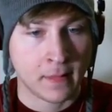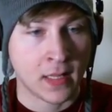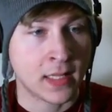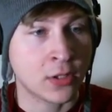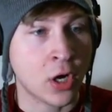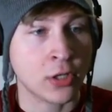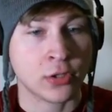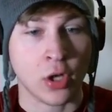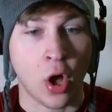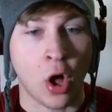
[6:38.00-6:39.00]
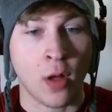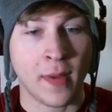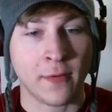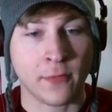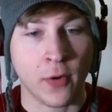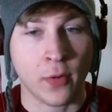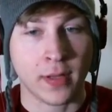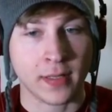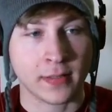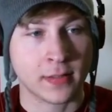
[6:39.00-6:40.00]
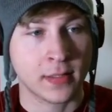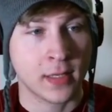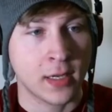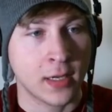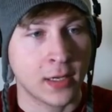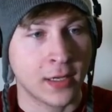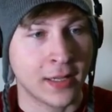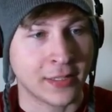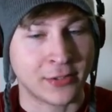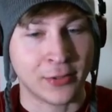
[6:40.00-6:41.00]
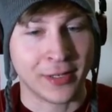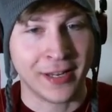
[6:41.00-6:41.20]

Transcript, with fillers: This cost all my focus. Let's do it.